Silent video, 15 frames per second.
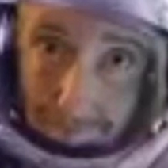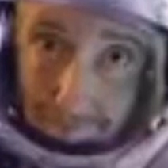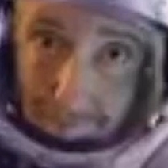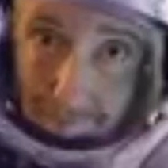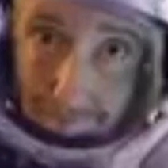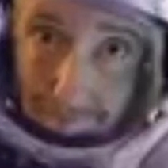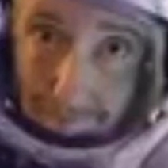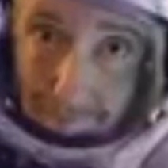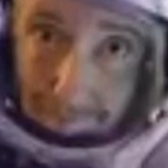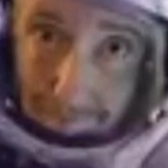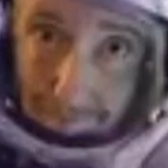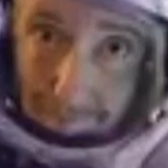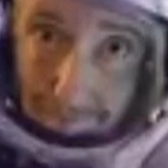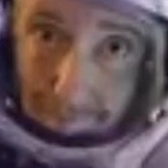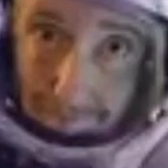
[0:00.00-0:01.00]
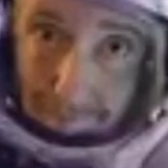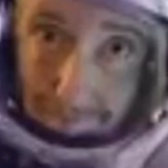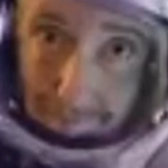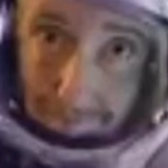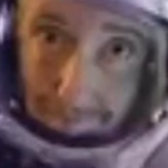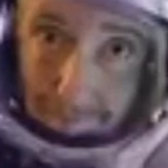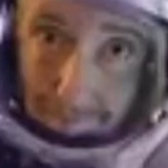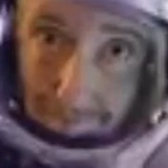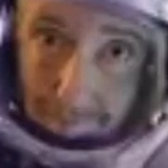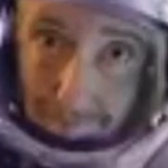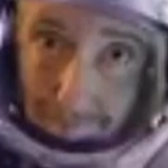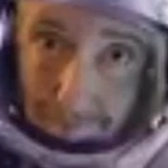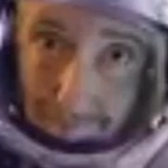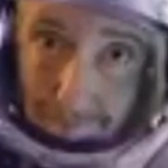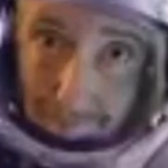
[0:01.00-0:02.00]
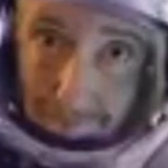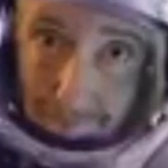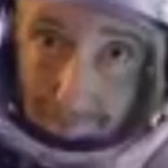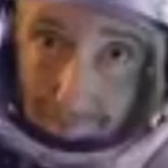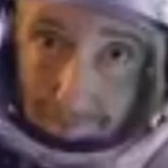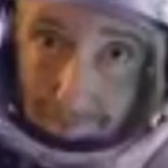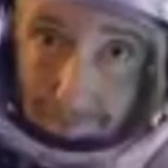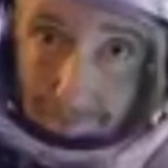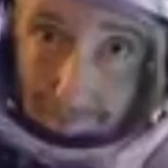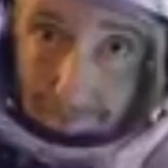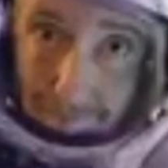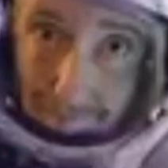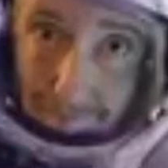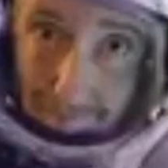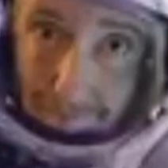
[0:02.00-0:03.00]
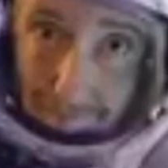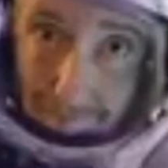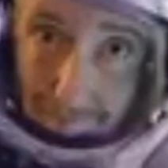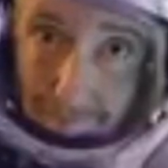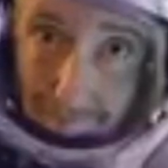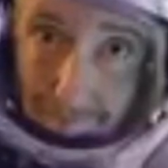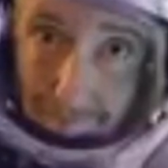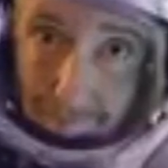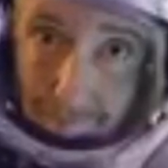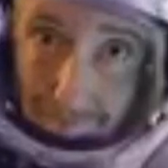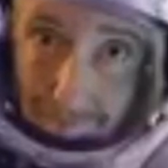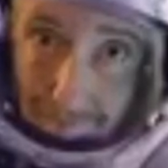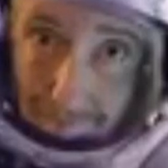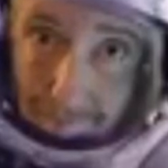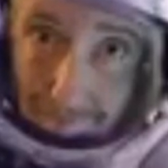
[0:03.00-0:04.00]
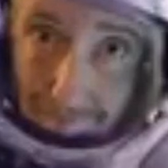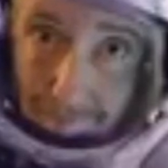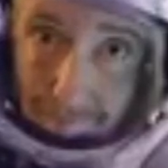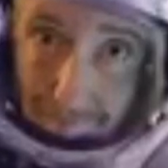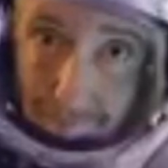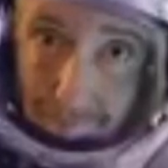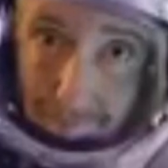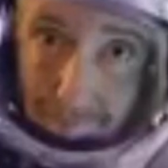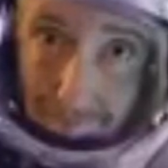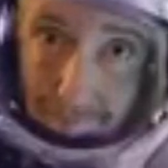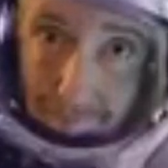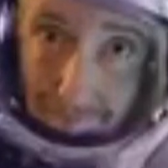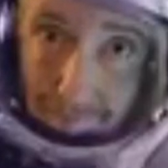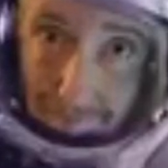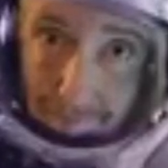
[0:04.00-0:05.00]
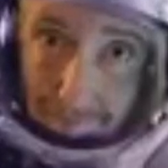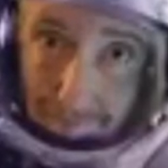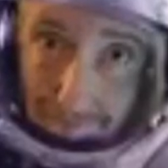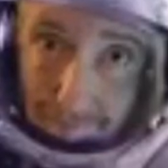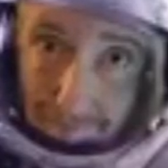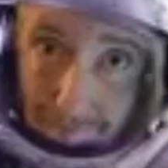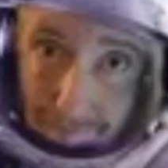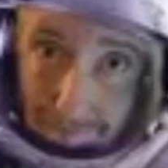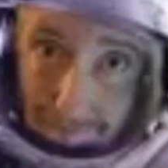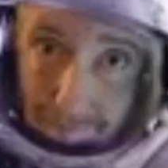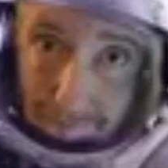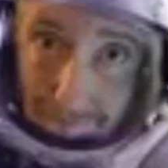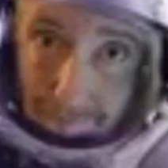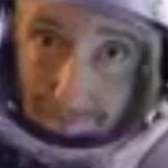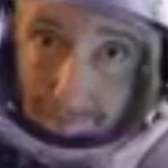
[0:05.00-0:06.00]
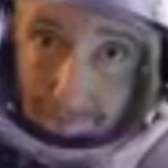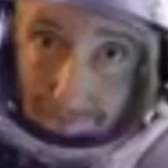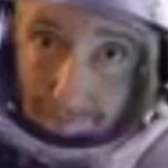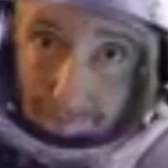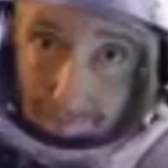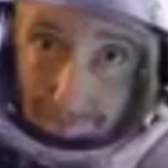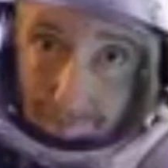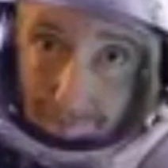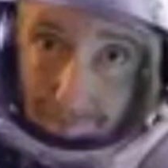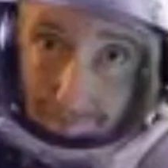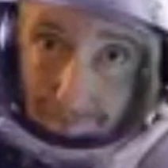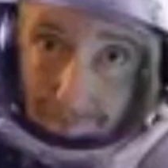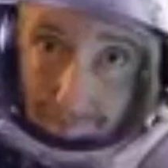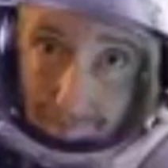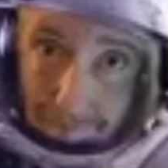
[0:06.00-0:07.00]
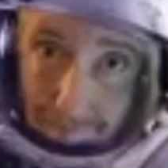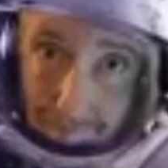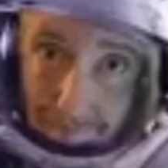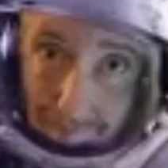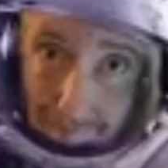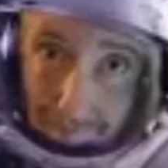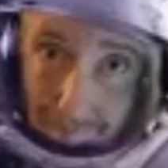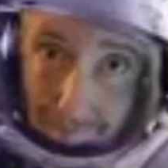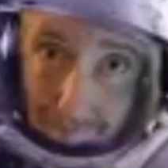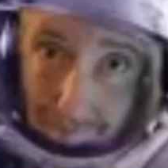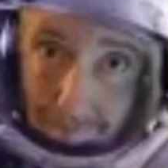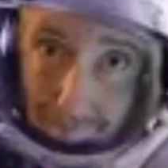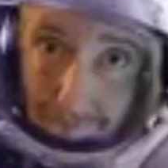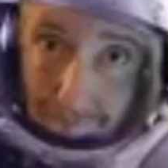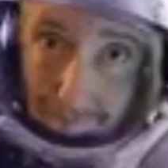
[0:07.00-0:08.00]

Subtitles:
This person isn't speaking.